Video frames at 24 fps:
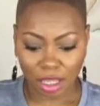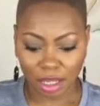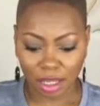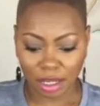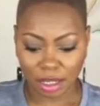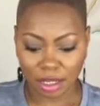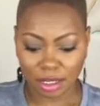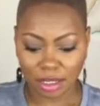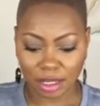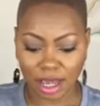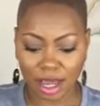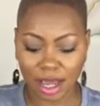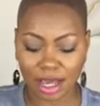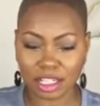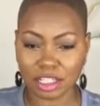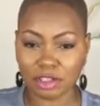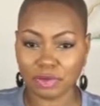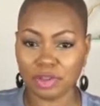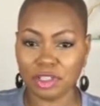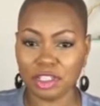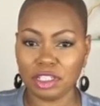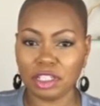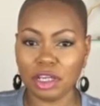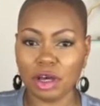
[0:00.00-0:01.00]
And as
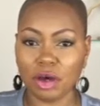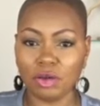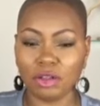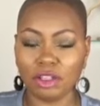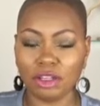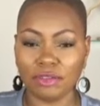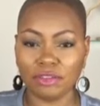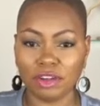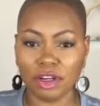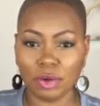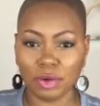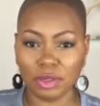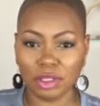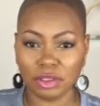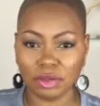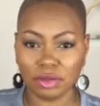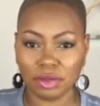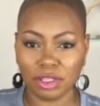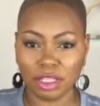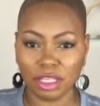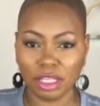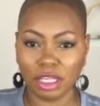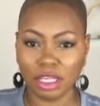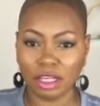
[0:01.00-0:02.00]
a result of going
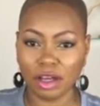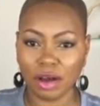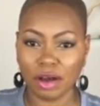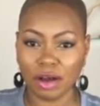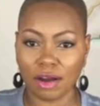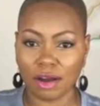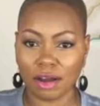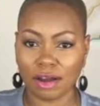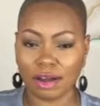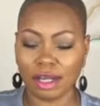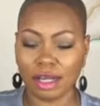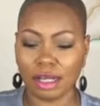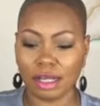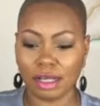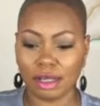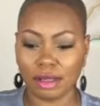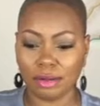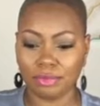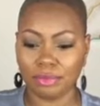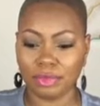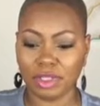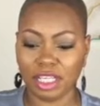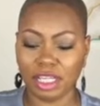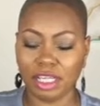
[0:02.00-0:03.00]
to the
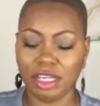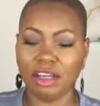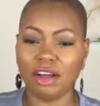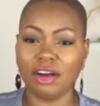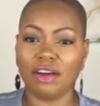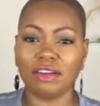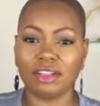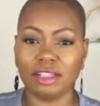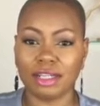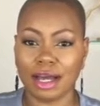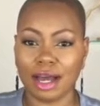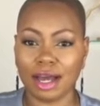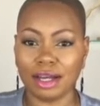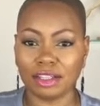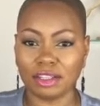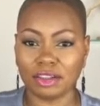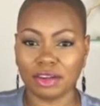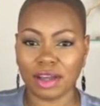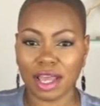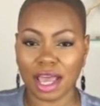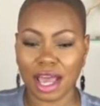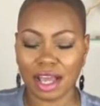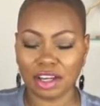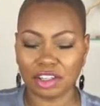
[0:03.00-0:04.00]
ER
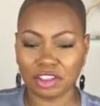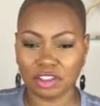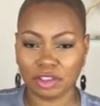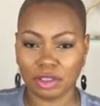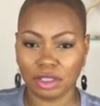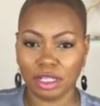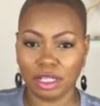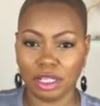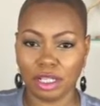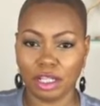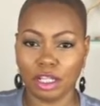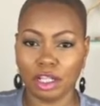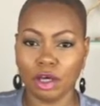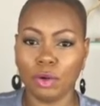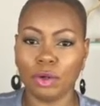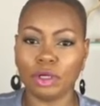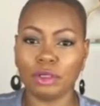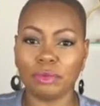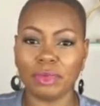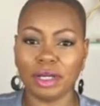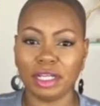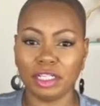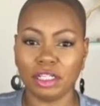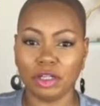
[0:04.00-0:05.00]
doctor actually
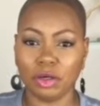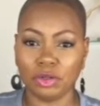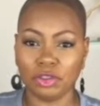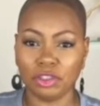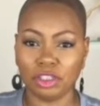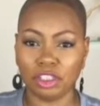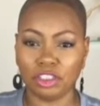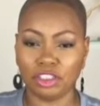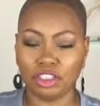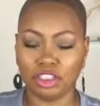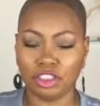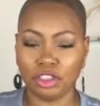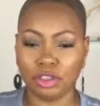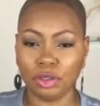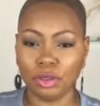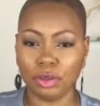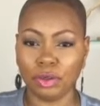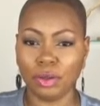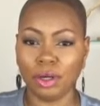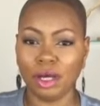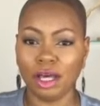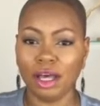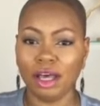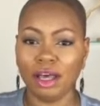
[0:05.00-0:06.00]
lowered my dosage
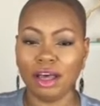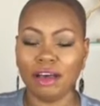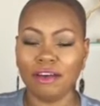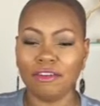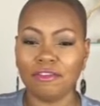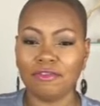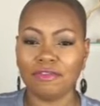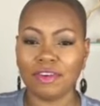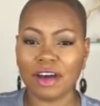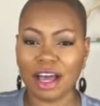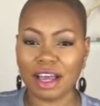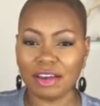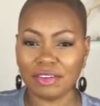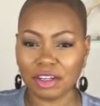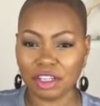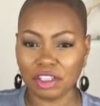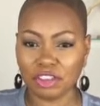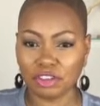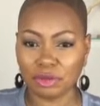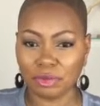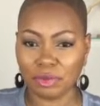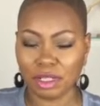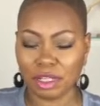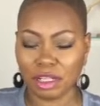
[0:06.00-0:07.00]
to
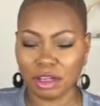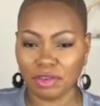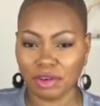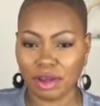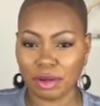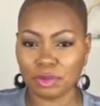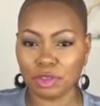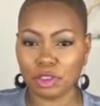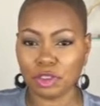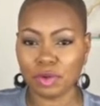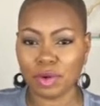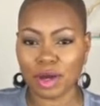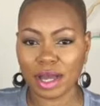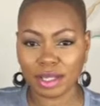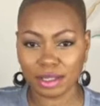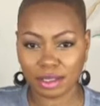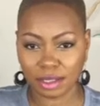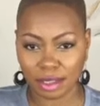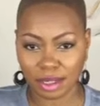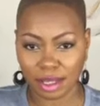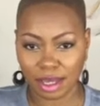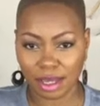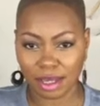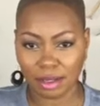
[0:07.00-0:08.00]
500 milligrams
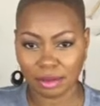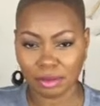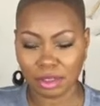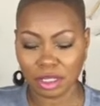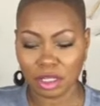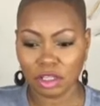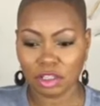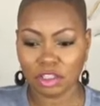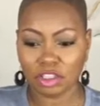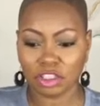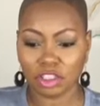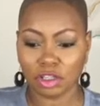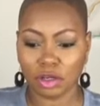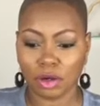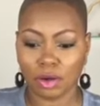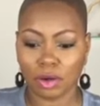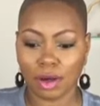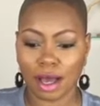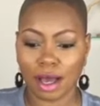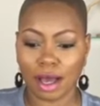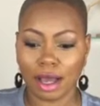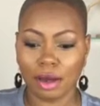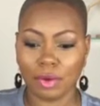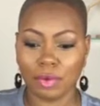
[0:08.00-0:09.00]
twice a day.
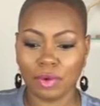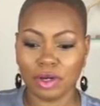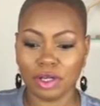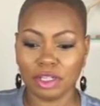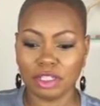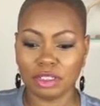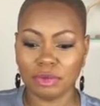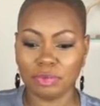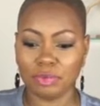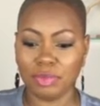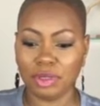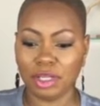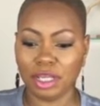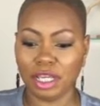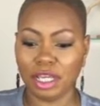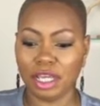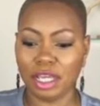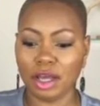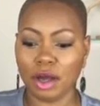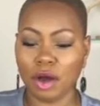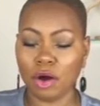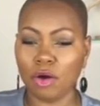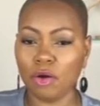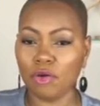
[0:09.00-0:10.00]
So I was
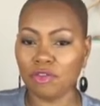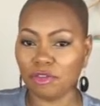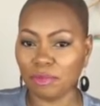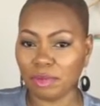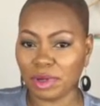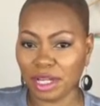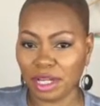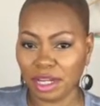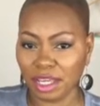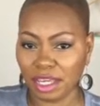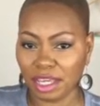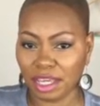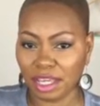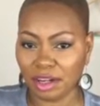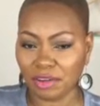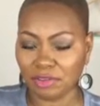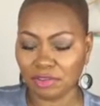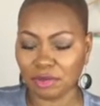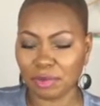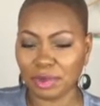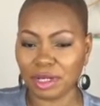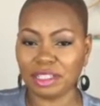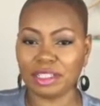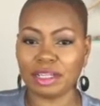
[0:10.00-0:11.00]
being over-medicated
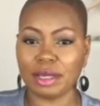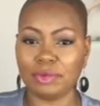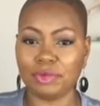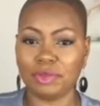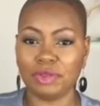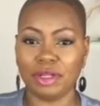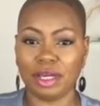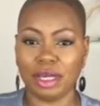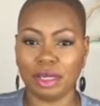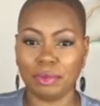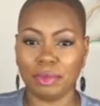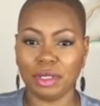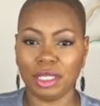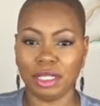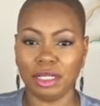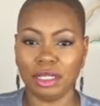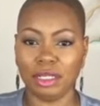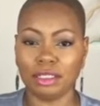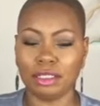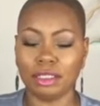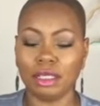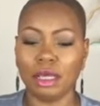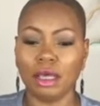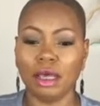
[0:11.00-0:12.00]
for my type 2
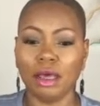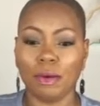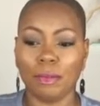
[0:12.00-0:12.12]
diabetes.